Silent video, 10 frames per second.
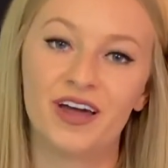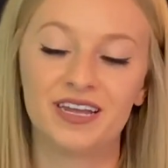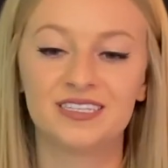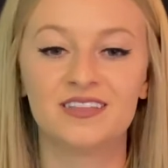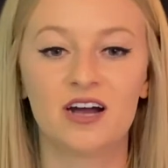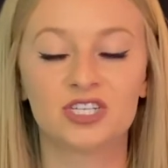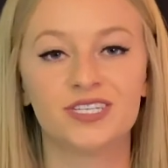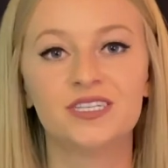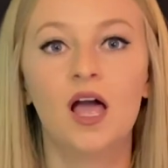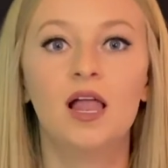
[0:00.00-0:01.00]
It's not just
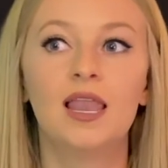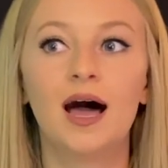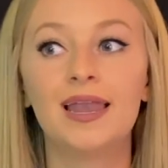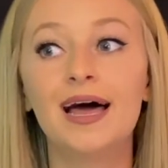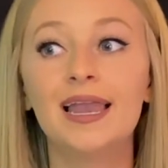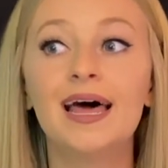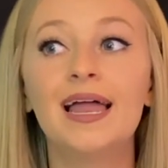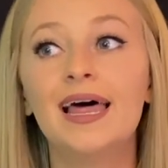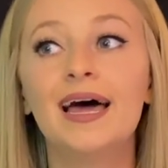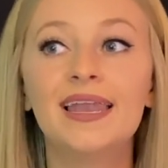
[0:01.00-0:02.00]
la la la
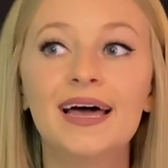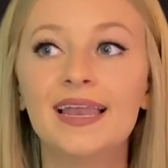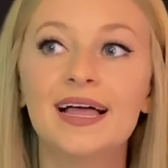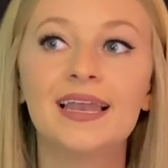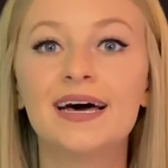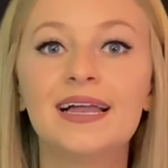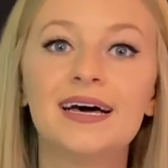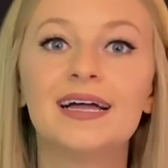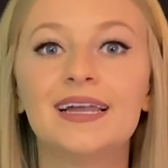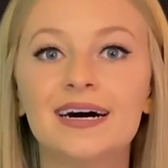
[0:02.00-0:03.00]
la la la la la
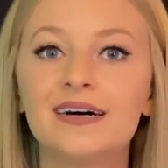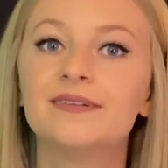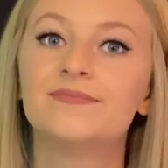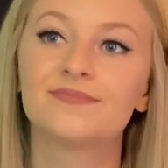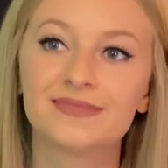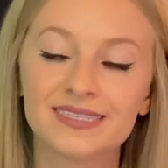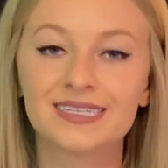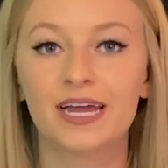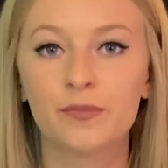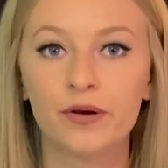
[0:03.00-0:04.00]
la. It's kind
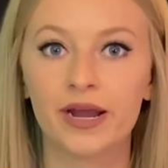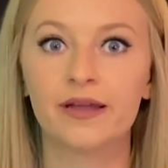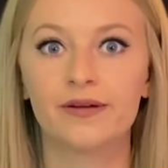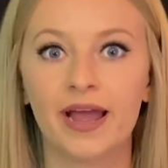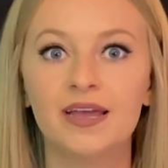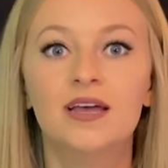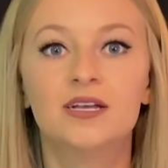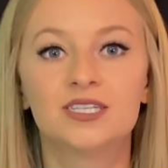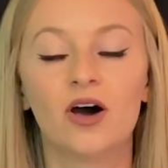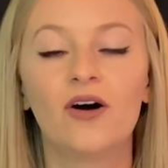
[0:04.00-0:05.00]
of boring, right?
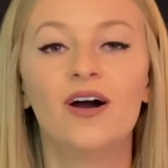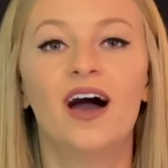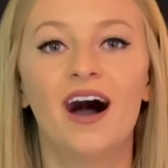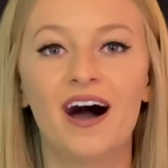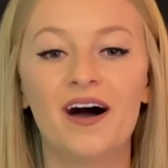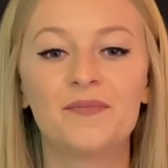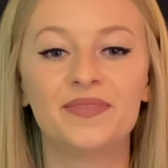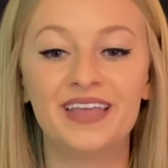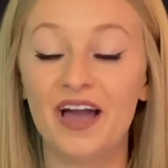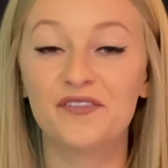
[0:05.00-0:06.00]
So
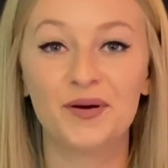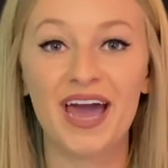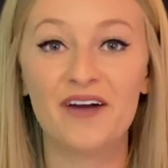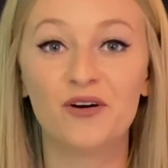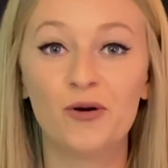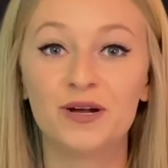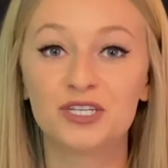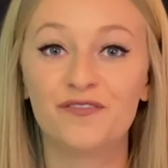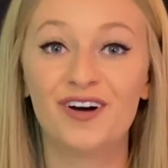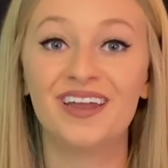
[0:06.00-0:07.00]
yeah, if you want to have a whole bunch of
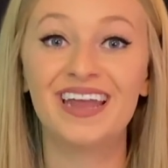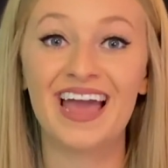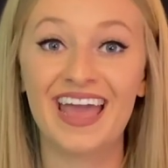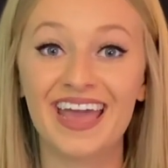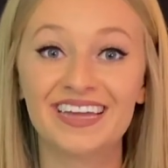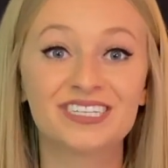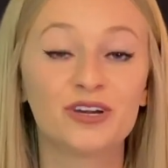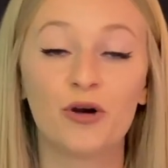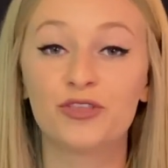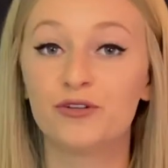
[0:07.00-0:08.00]
fun and go
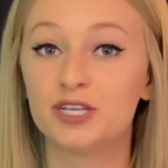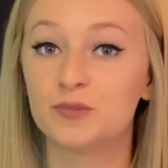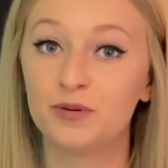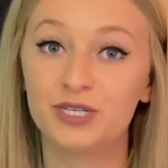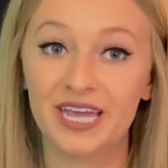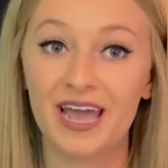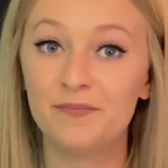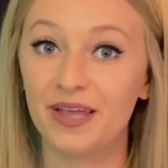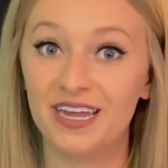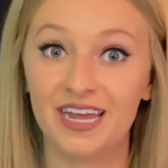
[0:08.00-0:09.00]
through this boot camp,
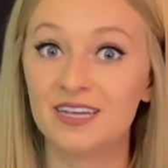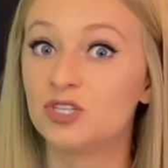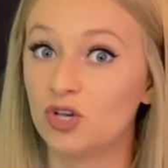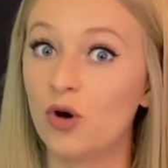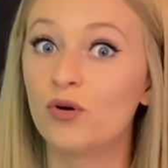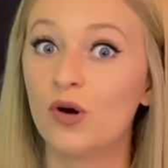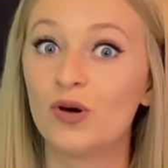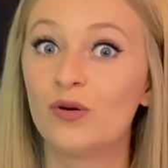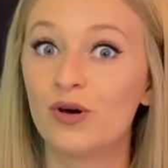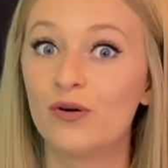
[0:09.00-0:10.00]
it is go, go, go,
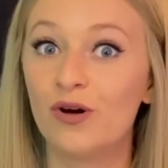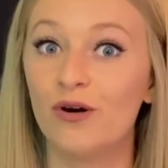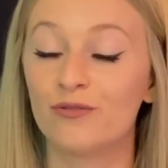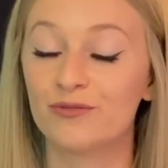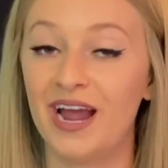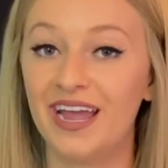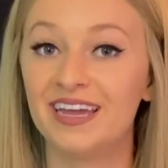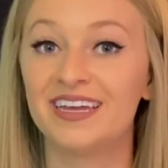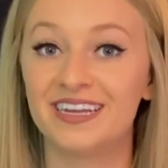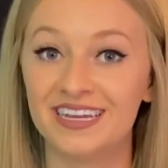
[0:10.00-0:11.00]
go, go, right?
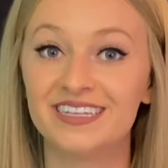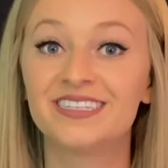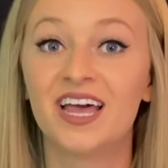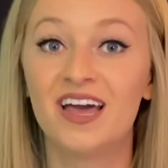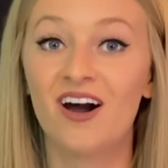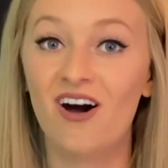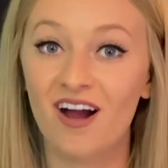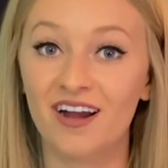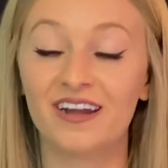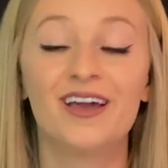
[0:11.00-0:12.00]
It is
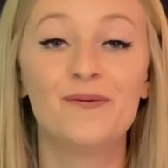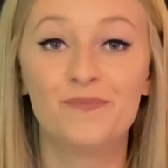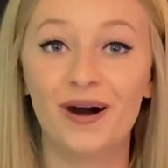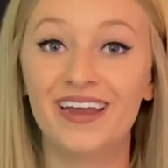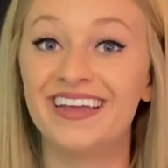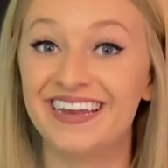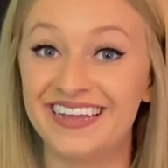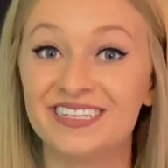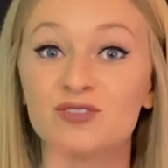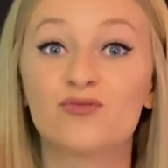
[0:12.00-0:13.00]
hard, but it
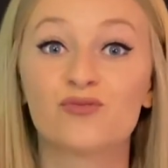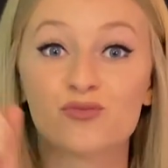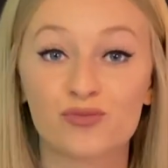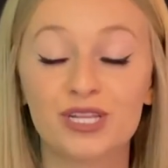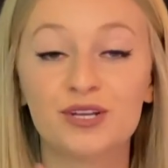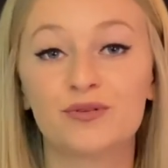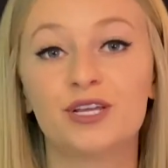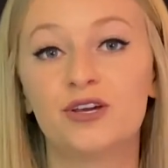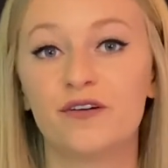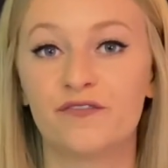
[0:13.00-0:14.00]
is really, really
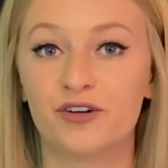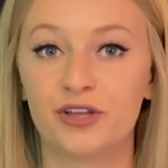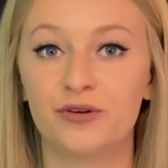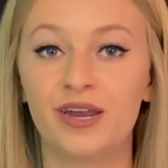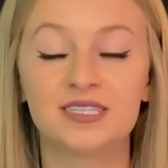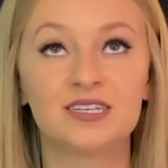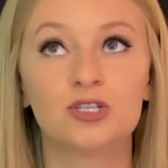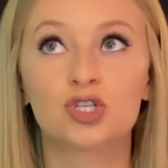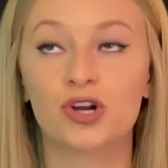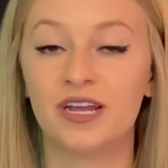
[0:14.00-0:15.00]
good for you and it's going to
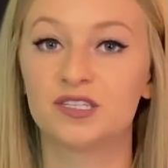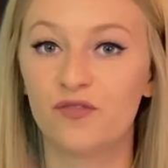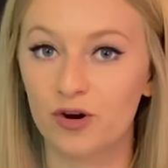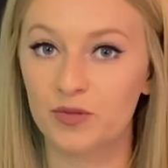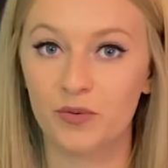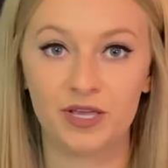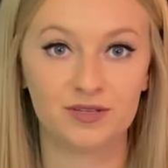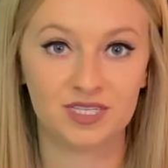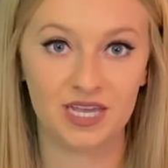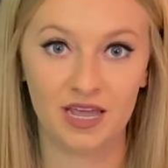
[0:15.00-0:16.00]
transform the way you
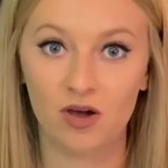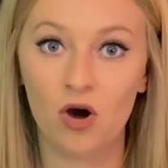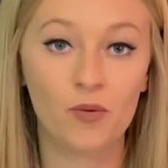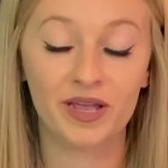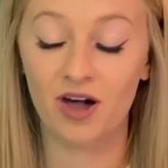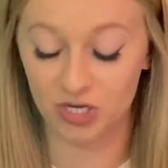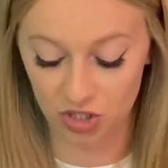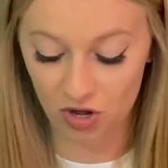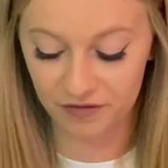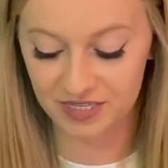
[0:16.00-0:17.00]
sing. Oh my gosh,
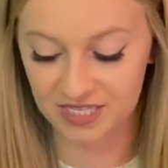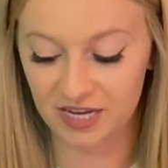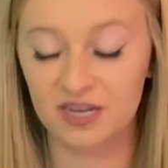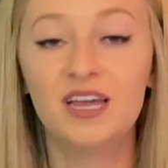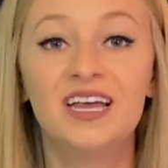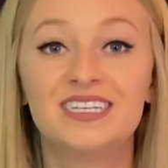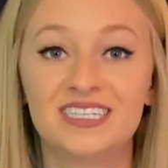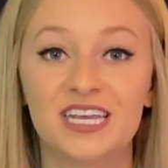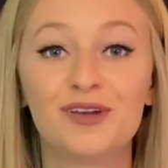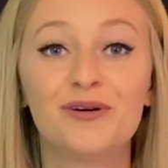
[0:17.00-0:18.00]
all of a sudden
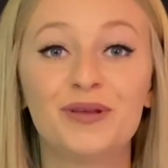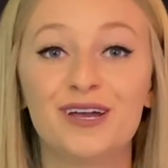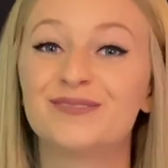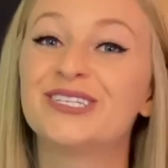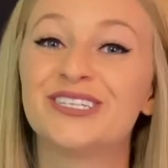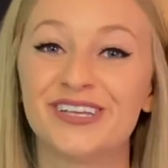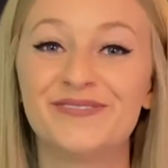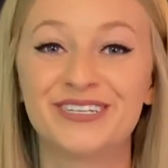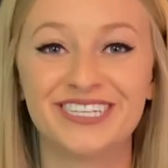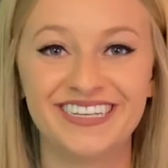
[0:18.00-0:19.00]
singing will become so
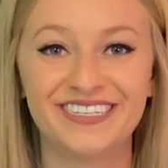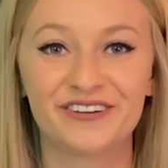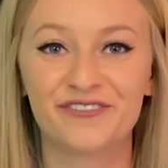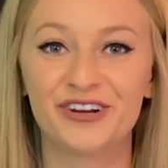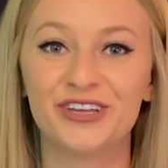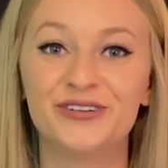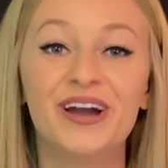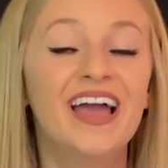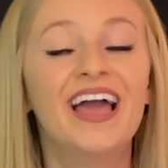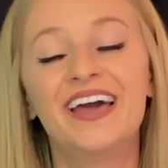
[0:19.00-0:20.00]
much easier for you
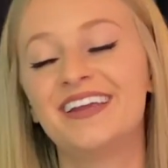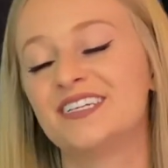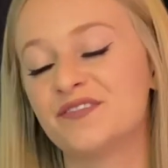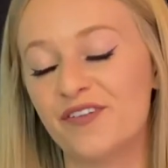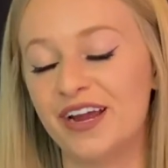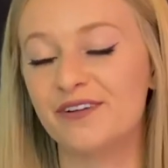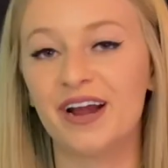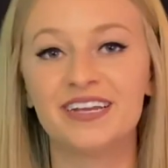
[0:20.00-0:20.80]
and it is free, right?